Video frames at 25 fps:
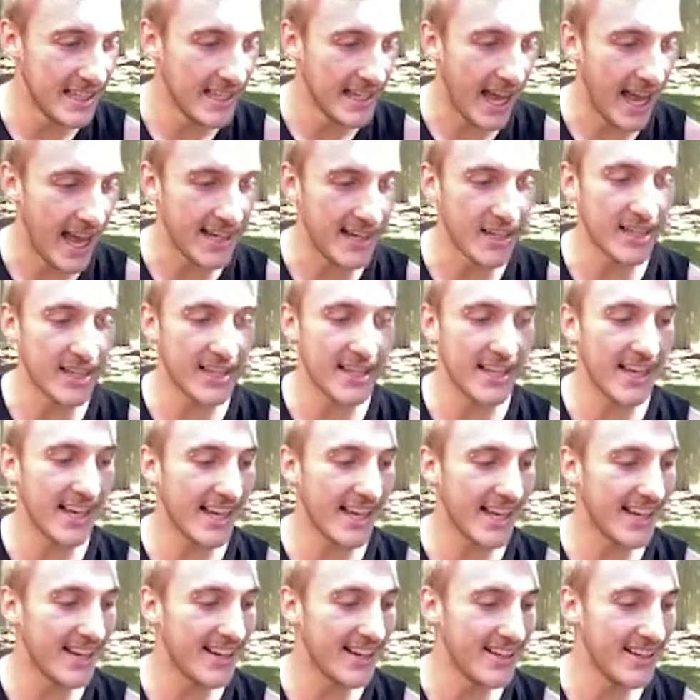Hey, and I
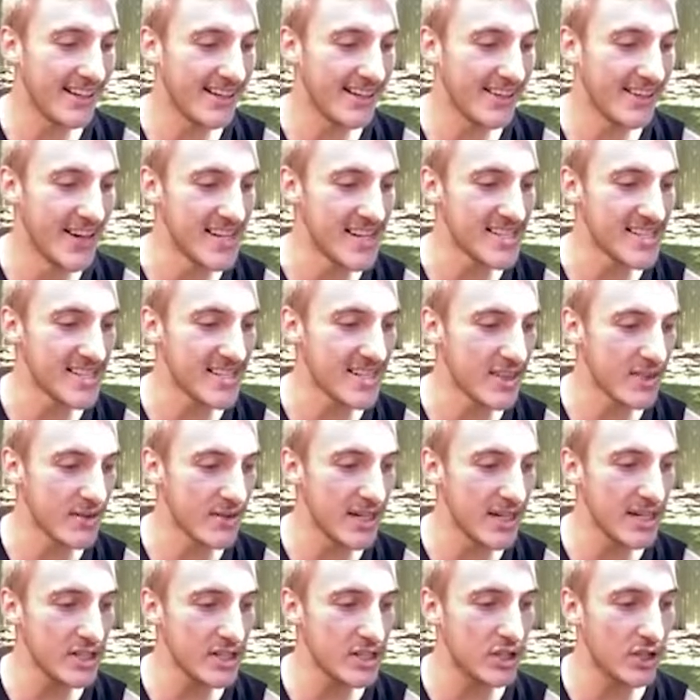Nice.
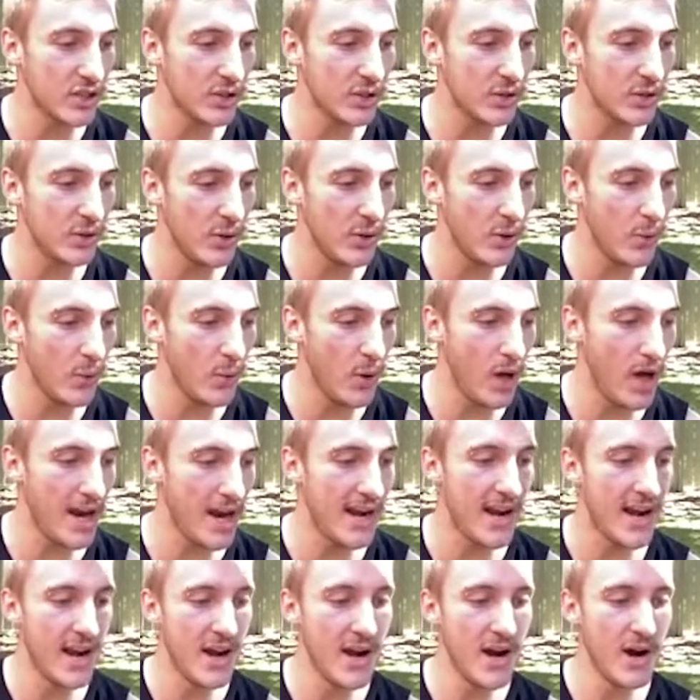Three, two, one,
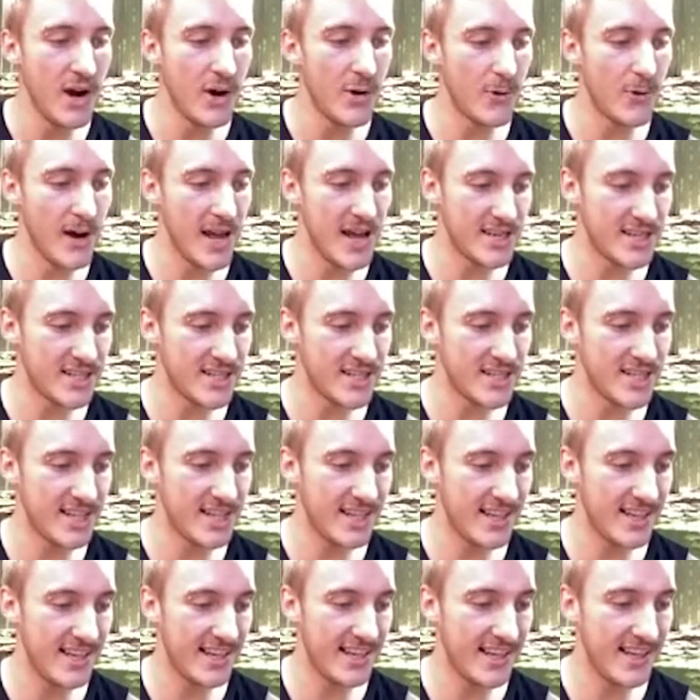rest.
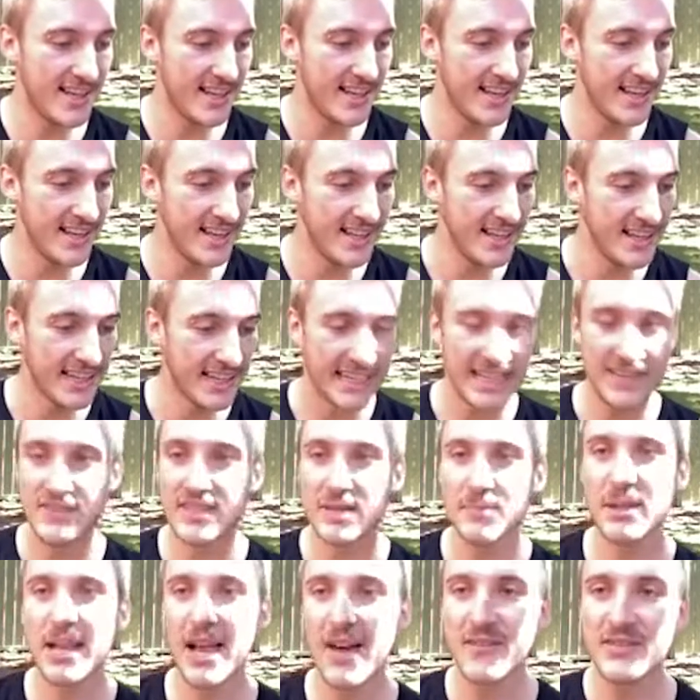Give
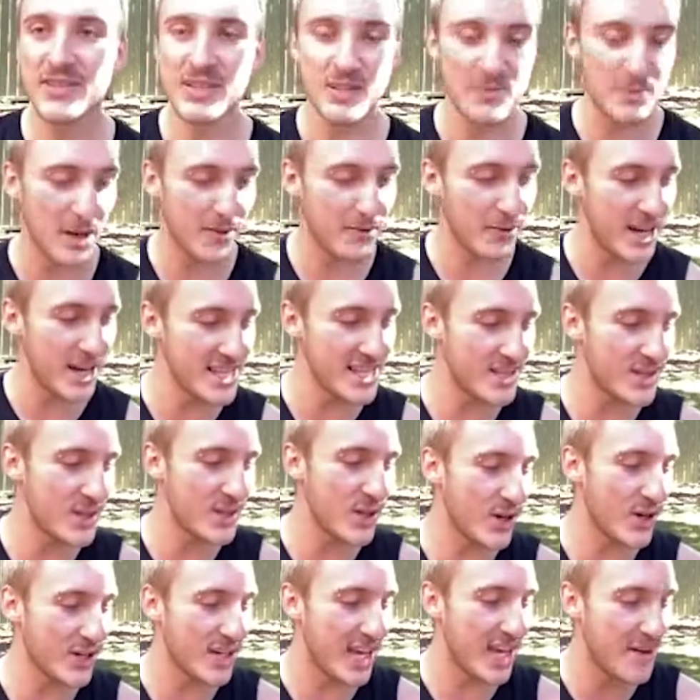some love to my friends
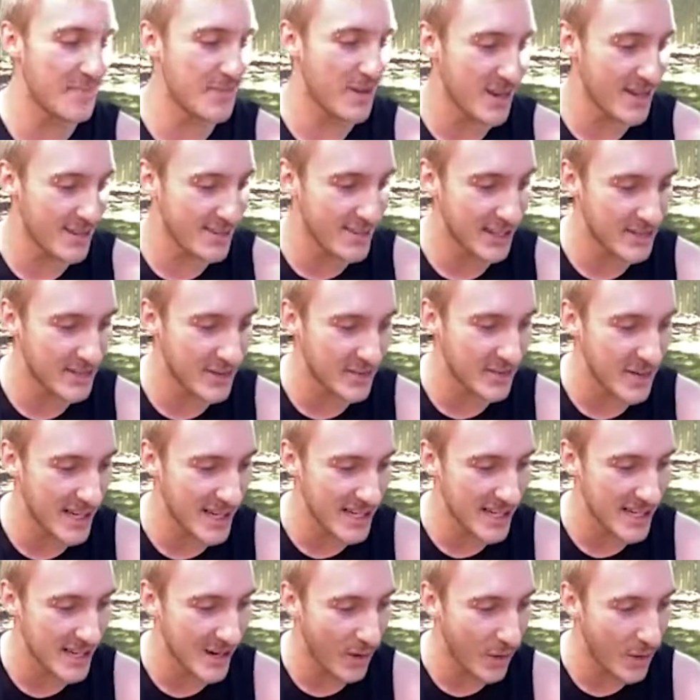not on camera. Thanks for being
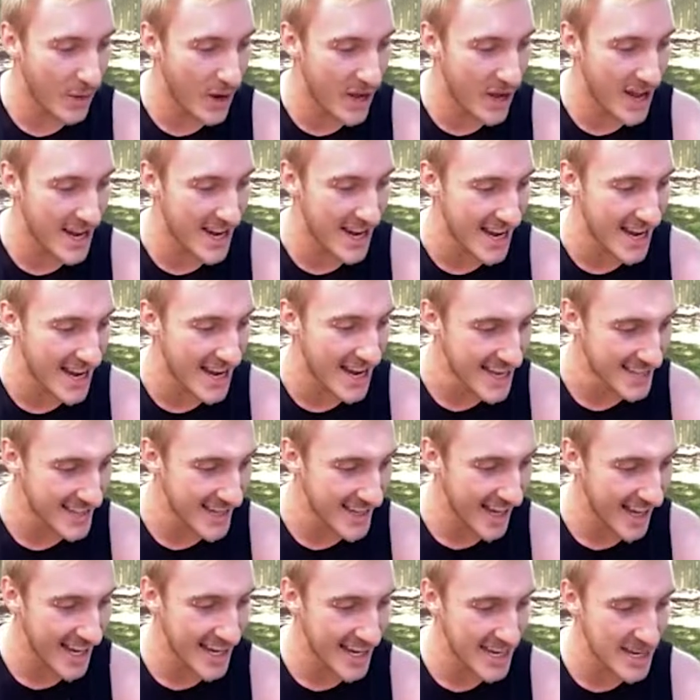here, Juan,
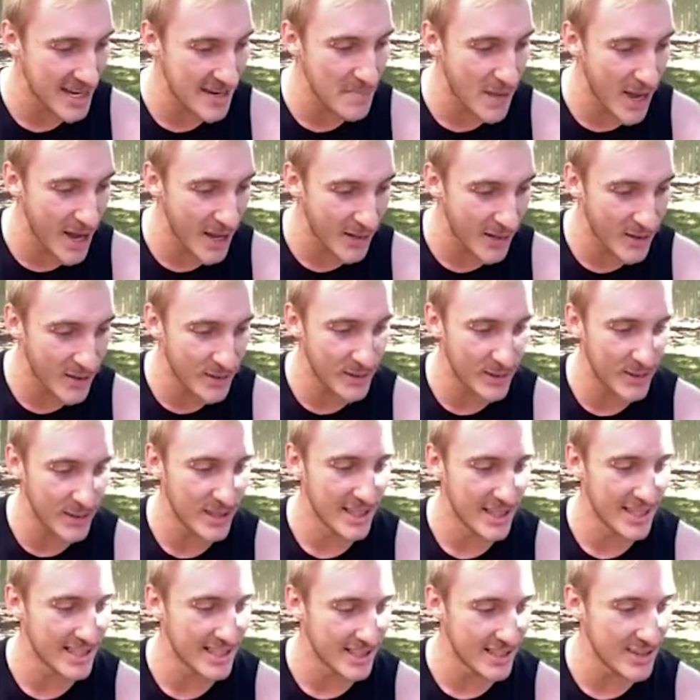Hey, Michael,
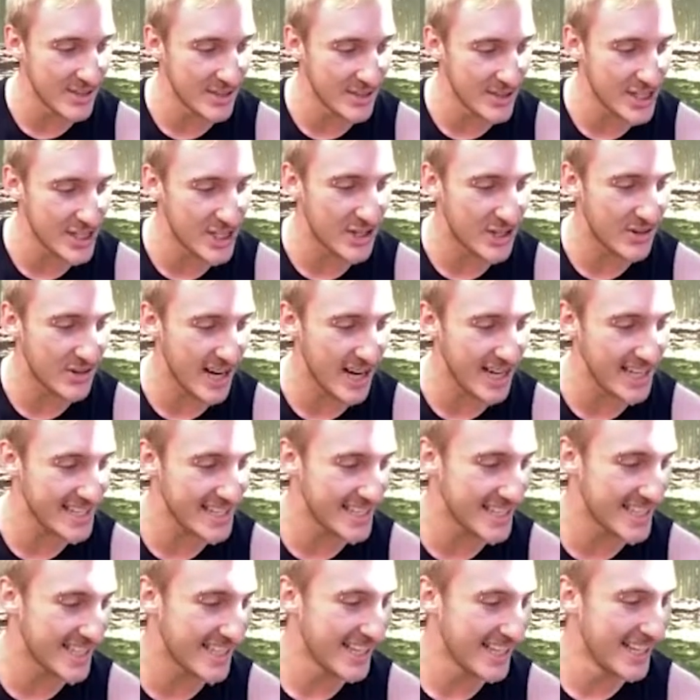Tanud, Gray,
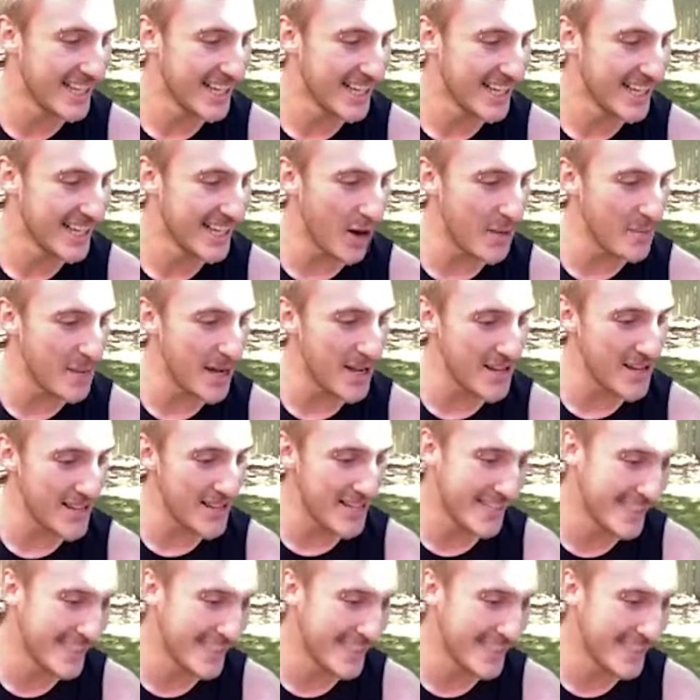Kamal.